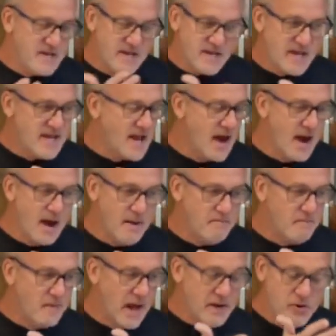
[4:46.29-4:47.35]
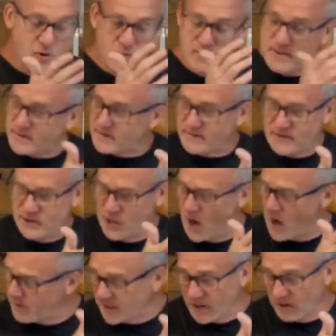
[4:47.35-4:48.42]
I knew
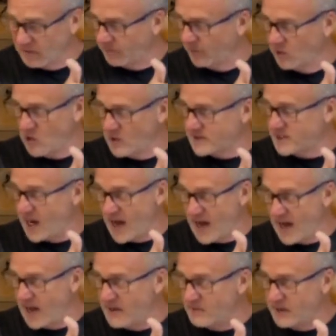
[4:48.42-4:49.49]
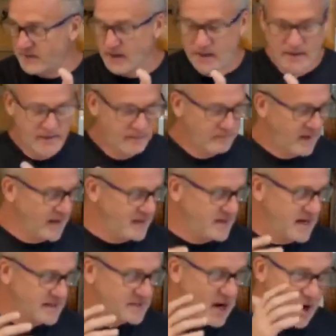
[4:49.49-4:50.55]
Tom and Carol for a long time,
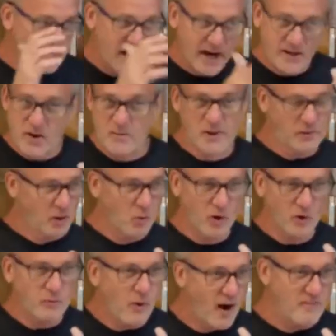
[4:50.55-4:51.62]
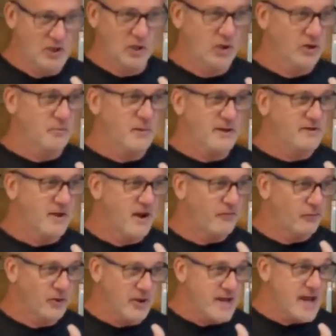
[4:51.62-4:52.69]
and Tom and I come at the world probably a little bit
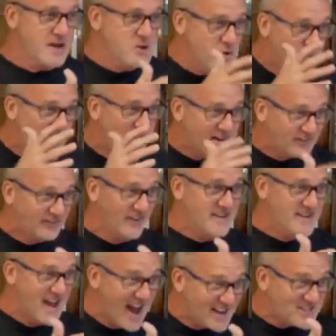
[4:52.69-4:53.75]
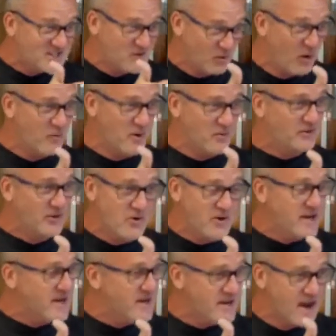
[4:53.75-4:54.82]
differently, and you guys said yes to what we were
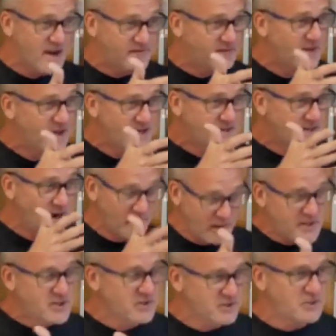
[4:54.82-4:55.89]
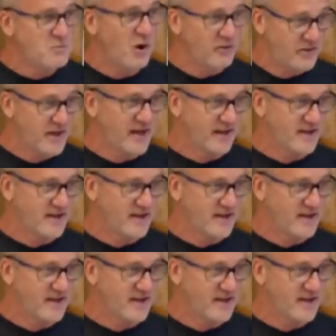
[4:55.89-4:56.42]
doing. And Tom, that's no small thing.